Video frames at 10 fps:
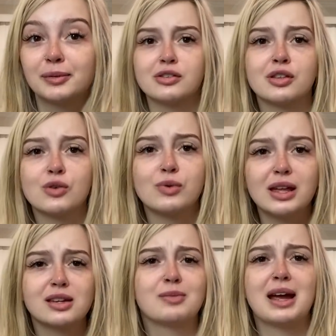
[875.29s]
So they're
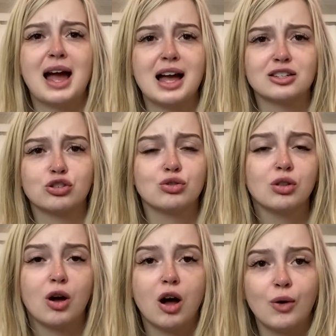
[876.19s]
wheeling my ass through
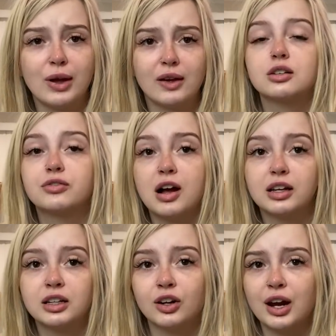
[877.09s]
the hallway. I look
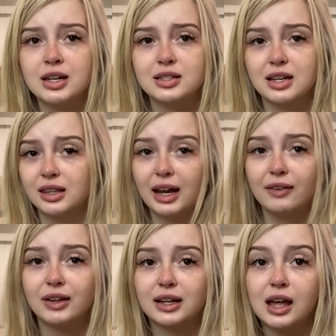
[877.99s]
fucking crazy, and they
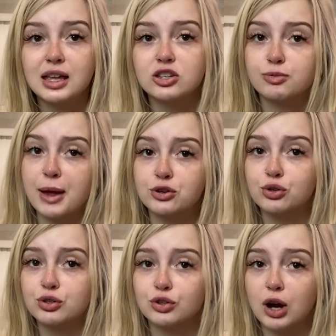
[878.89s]
have like
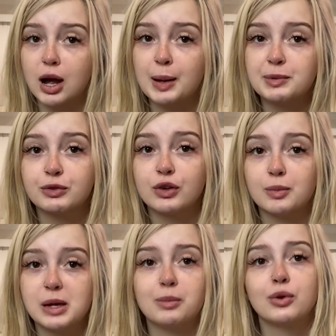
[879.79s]
special scrubs for the
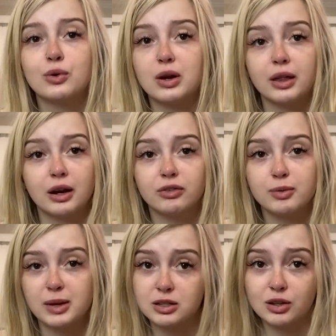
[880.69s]
people who are there for
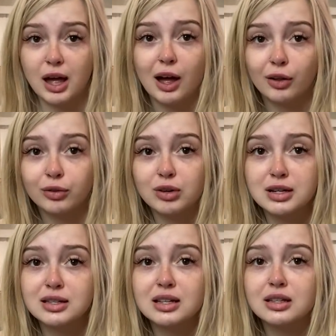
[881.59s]
mental health
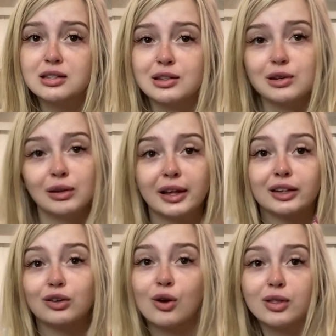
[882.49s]
reasons, so you
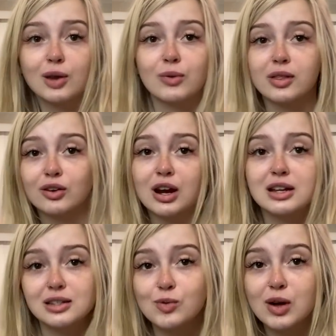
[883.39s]
like know that we're the
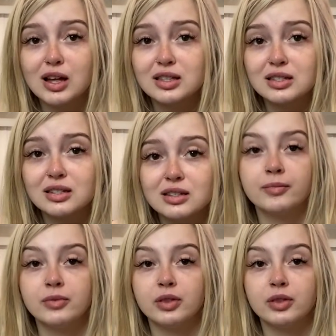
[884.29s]
crazy ones.